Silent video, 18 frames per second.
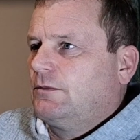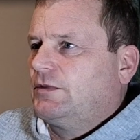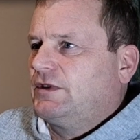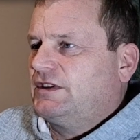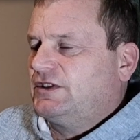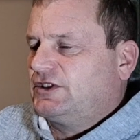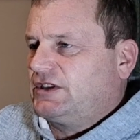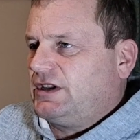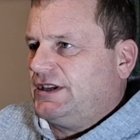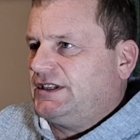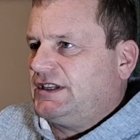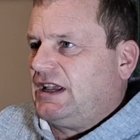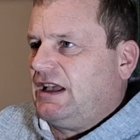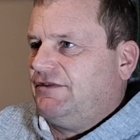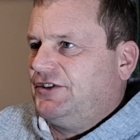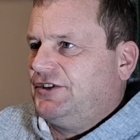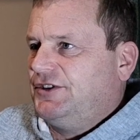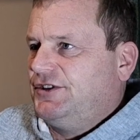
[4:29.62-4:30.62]
This does
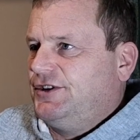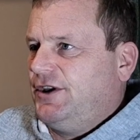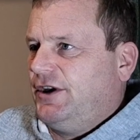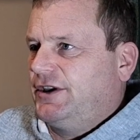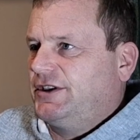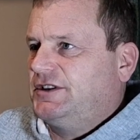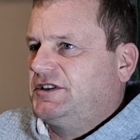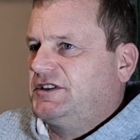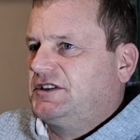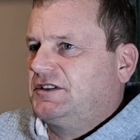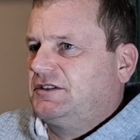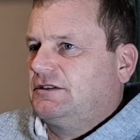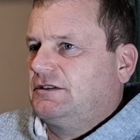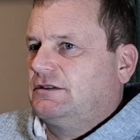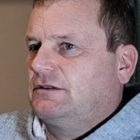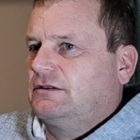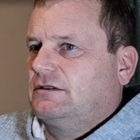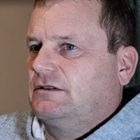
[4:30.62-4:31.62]
have a nice
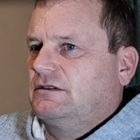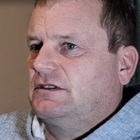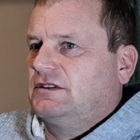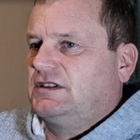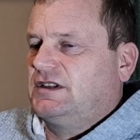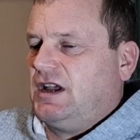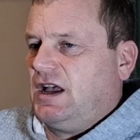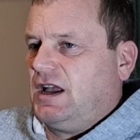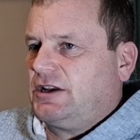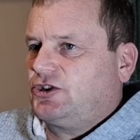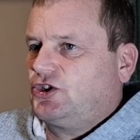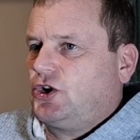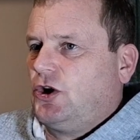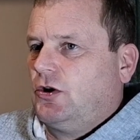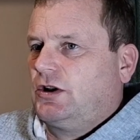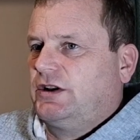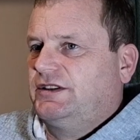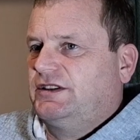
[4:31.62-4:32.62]
dark
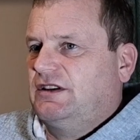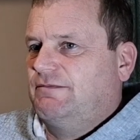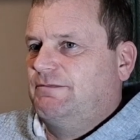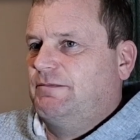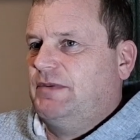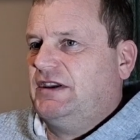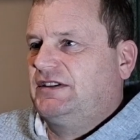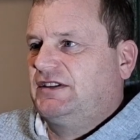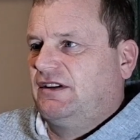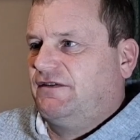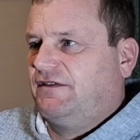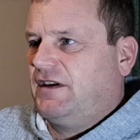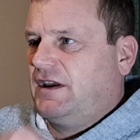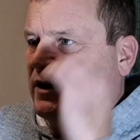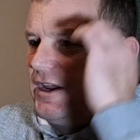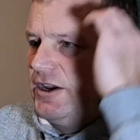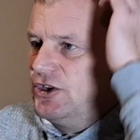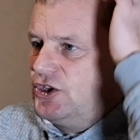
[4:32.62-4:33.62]
chocolatey bitter
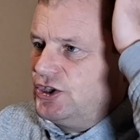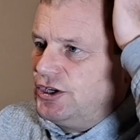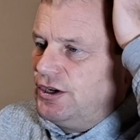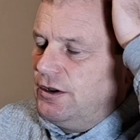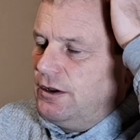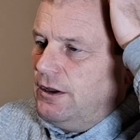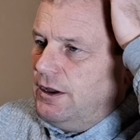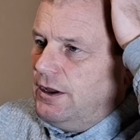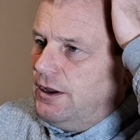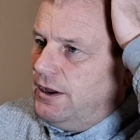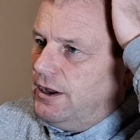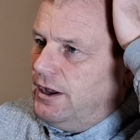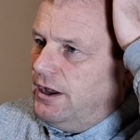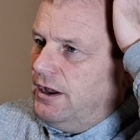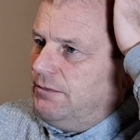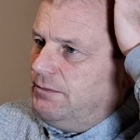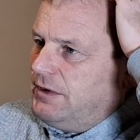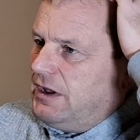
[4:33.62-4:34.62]
finish
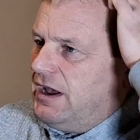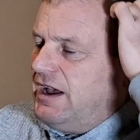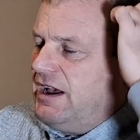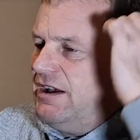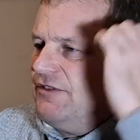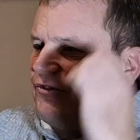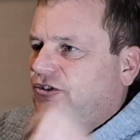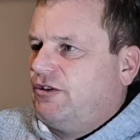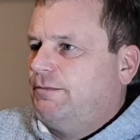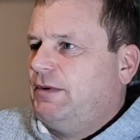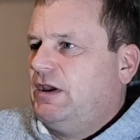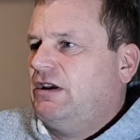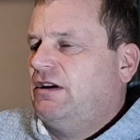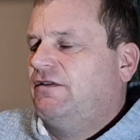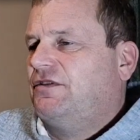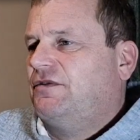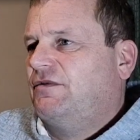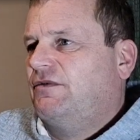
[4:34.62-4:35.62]
after a bit
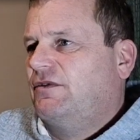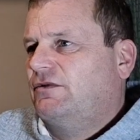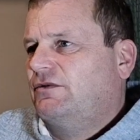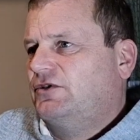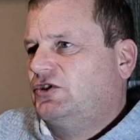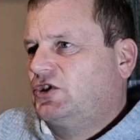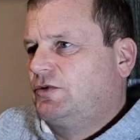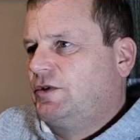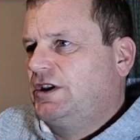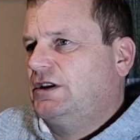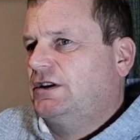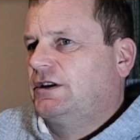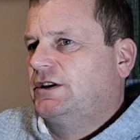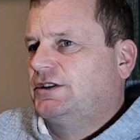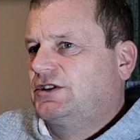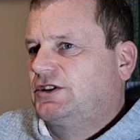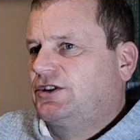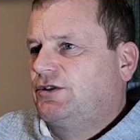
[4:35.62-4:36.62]
of
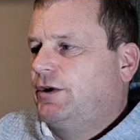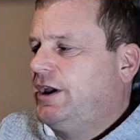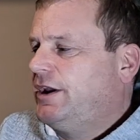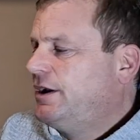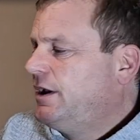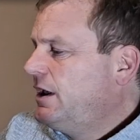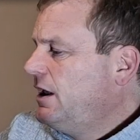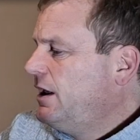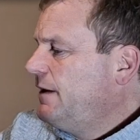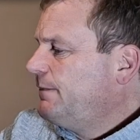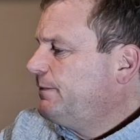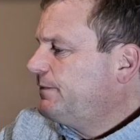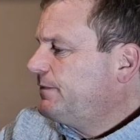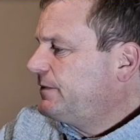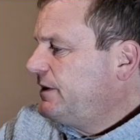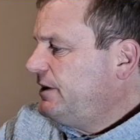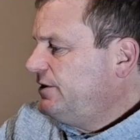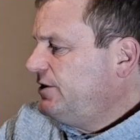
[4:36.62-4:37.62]
sweetness to it.
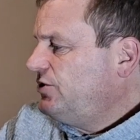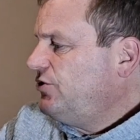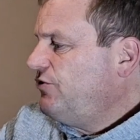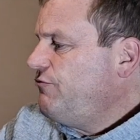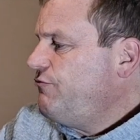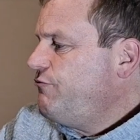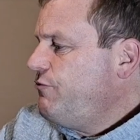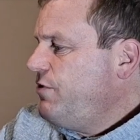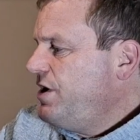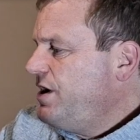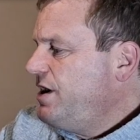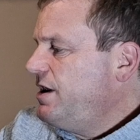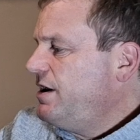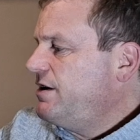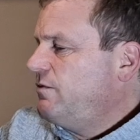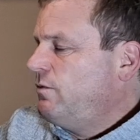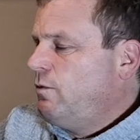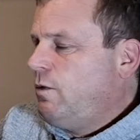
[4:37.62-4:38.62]
This is a
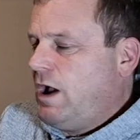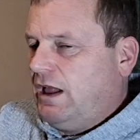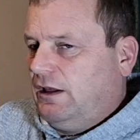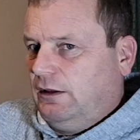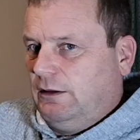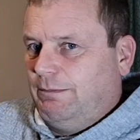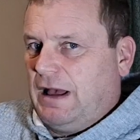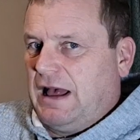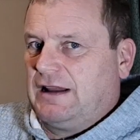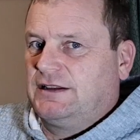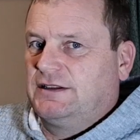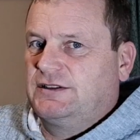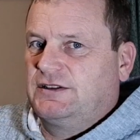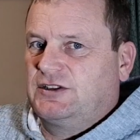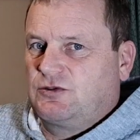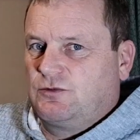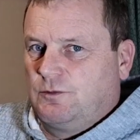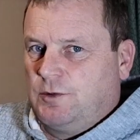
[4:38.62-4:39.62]
really
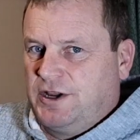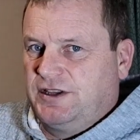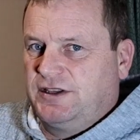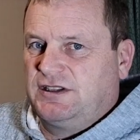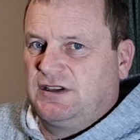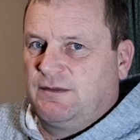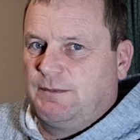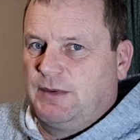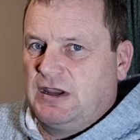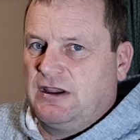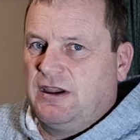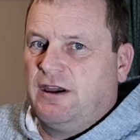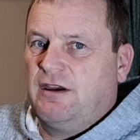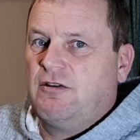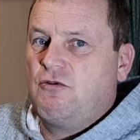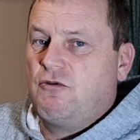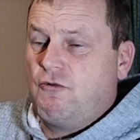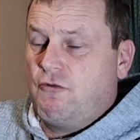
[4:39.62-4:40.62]
well-balanced winter
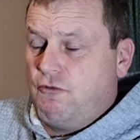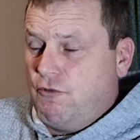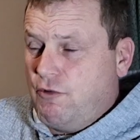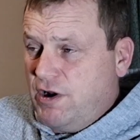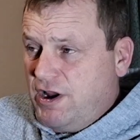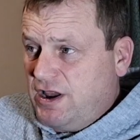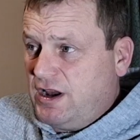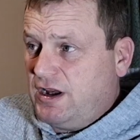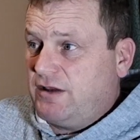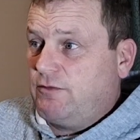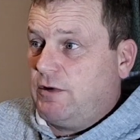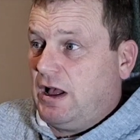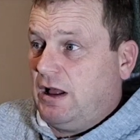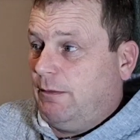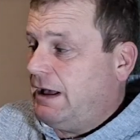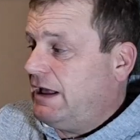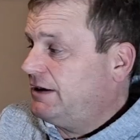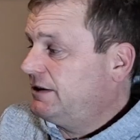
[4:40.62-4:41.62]
beer. Really
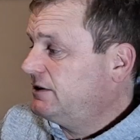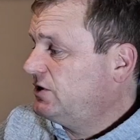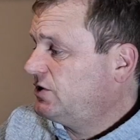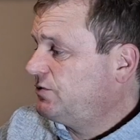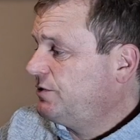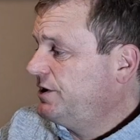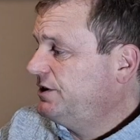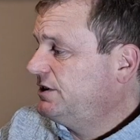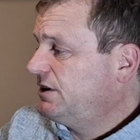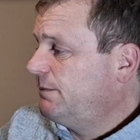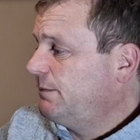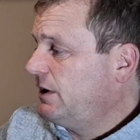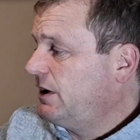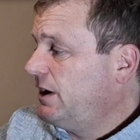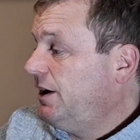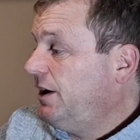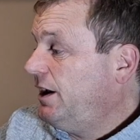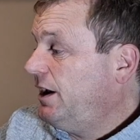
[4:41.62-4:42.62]
well-balanced winter
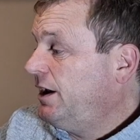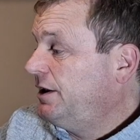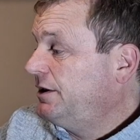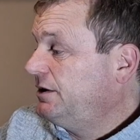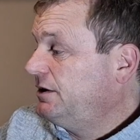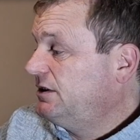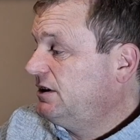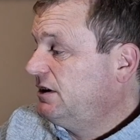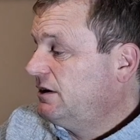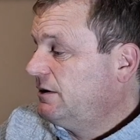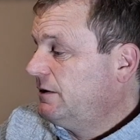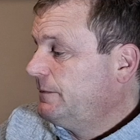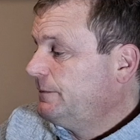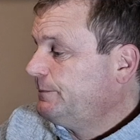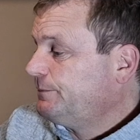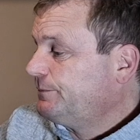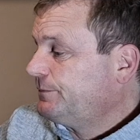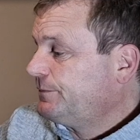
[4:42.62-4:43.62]
beer. And
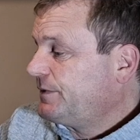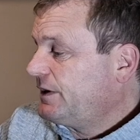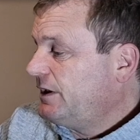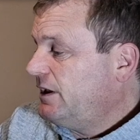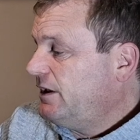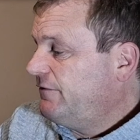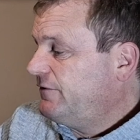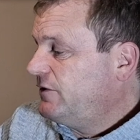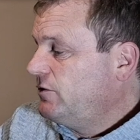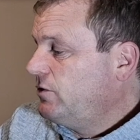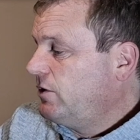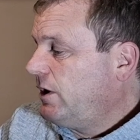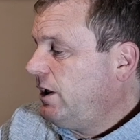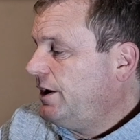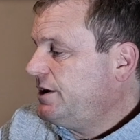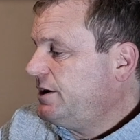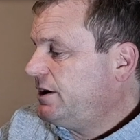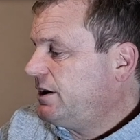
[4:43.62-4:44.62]
if you
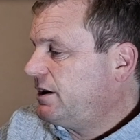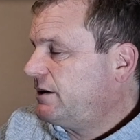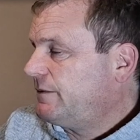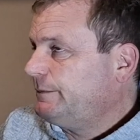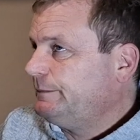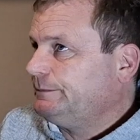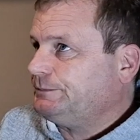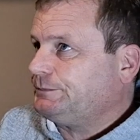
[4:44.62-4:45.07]
like